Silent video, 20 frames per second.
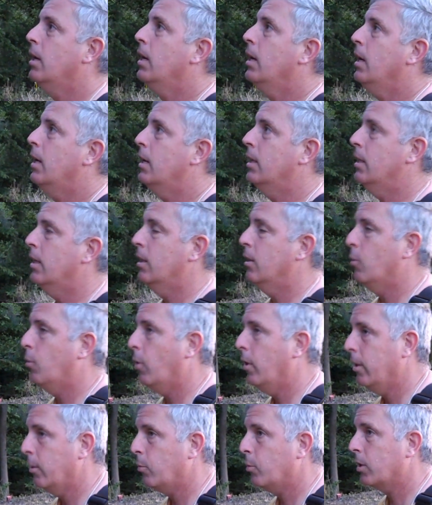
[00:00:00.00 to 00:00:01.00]
And then the
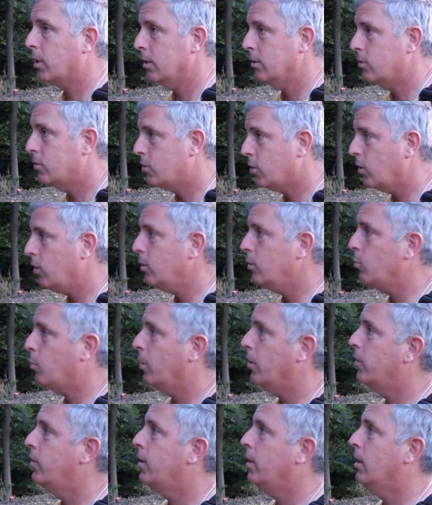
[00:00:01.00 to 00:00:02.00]
one that we're concerned
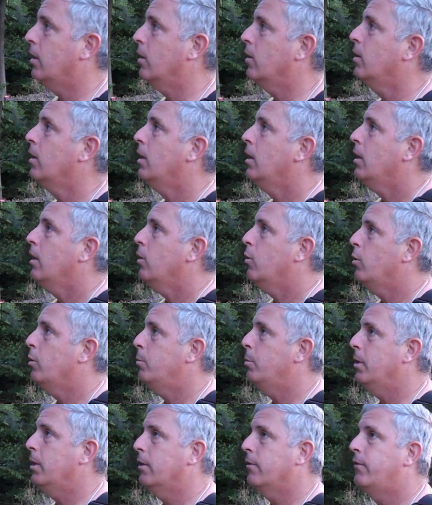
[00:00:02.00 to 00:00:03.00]
with here would
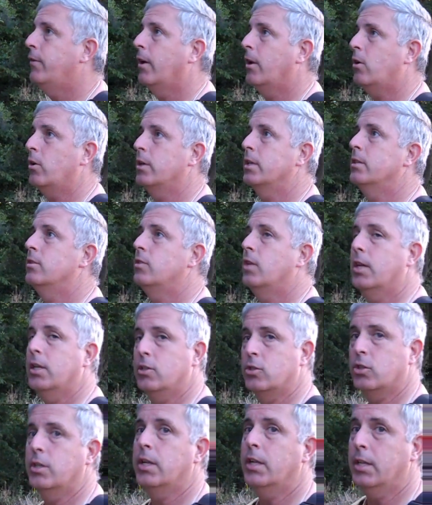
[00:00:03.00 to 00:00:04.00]
be the federally
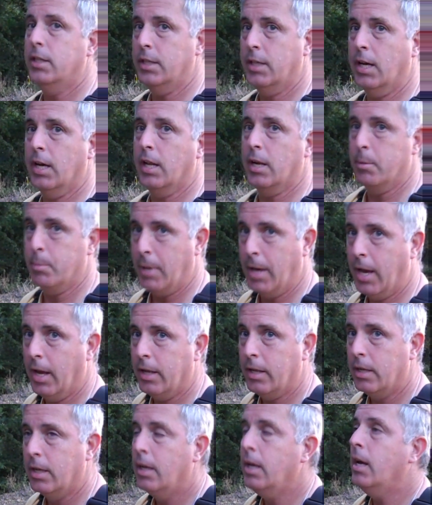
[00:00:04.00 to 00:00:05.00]
endangered Indiana bat.
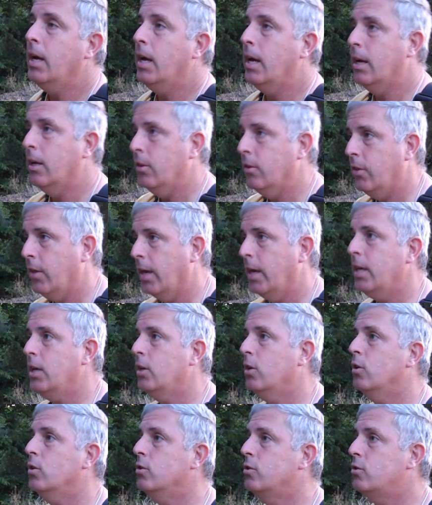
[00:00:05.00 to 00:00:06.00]
Right. And they
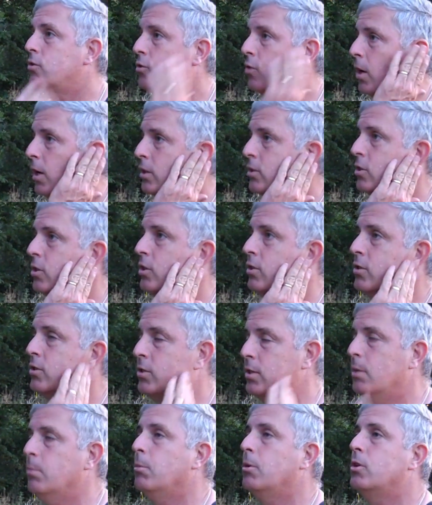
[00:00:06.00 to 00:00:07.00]
use structures
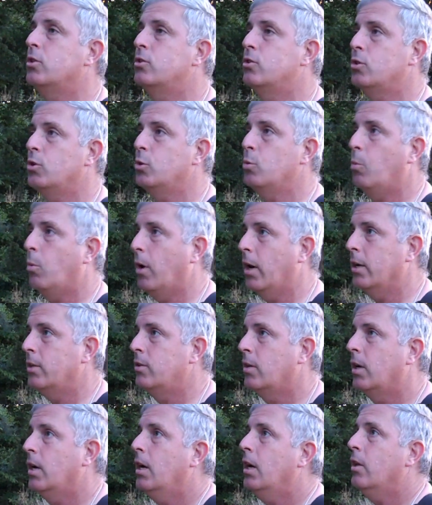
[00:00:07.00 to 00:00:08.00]
similar to
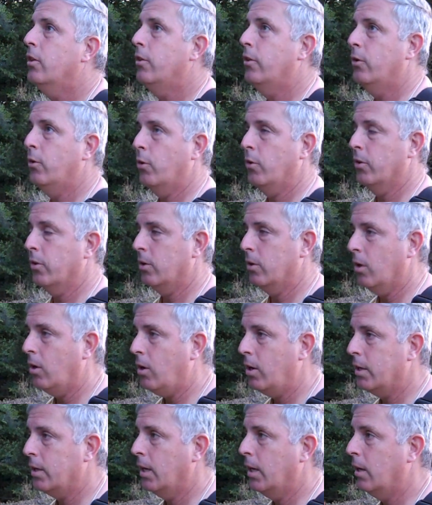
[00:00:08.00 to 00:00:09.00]
what the northern
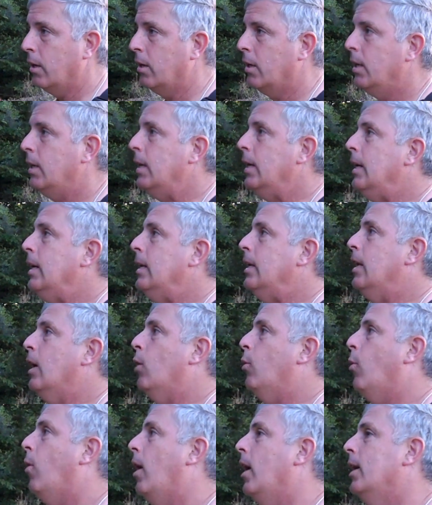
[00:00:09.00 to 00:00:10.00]
long-eared now,
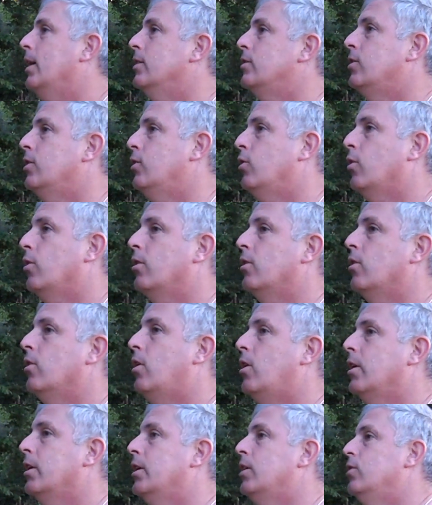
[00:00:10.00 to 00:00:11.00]
why is the northern
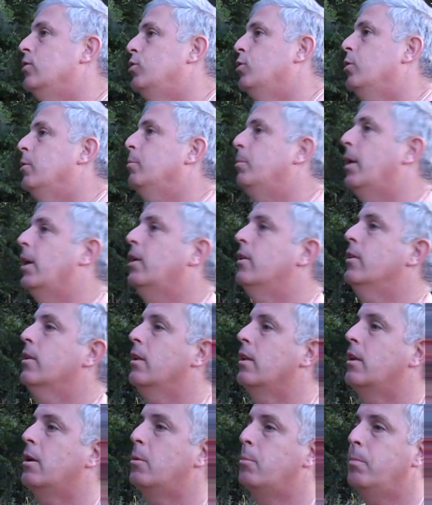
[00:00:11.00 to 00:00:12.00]
longear doing better than the
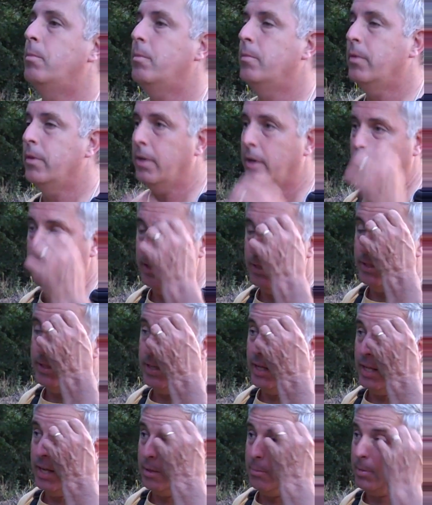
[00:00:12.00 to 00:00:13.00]
little the
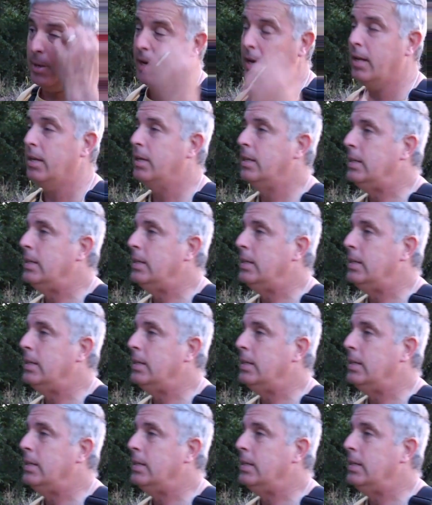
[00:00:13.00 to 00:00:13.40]
Indiana bat?